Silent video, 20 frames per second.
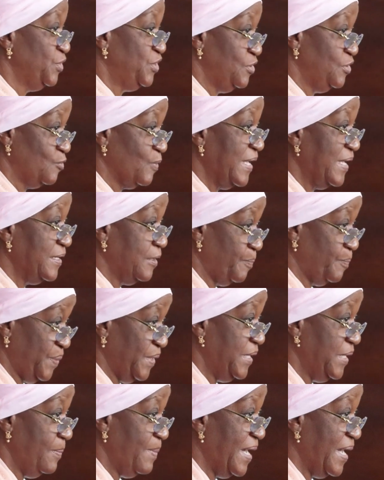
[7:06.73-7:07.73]
which is why the
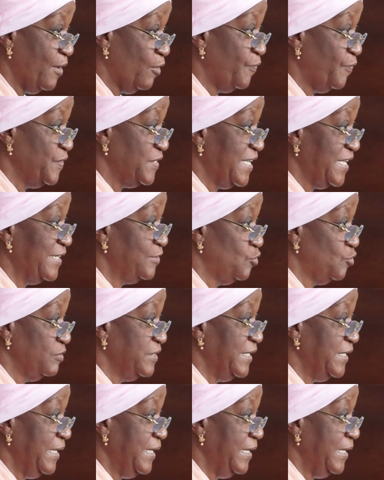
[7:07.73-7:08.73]
building my office had to
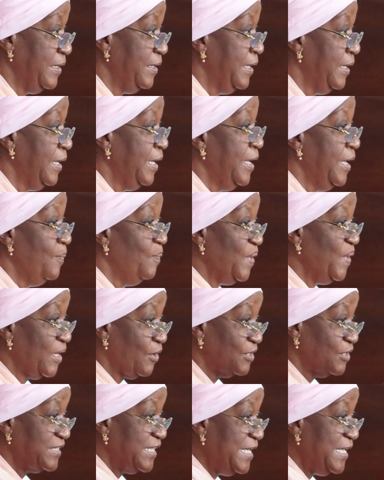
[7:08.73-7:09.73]
delay,
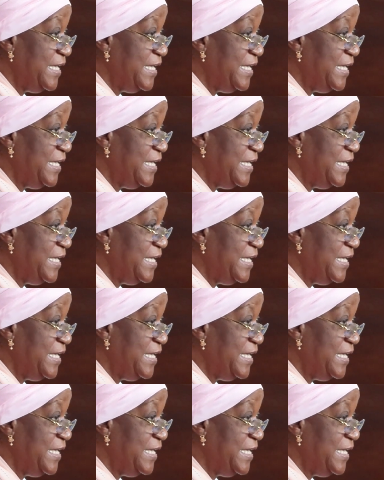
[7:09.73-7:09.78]
because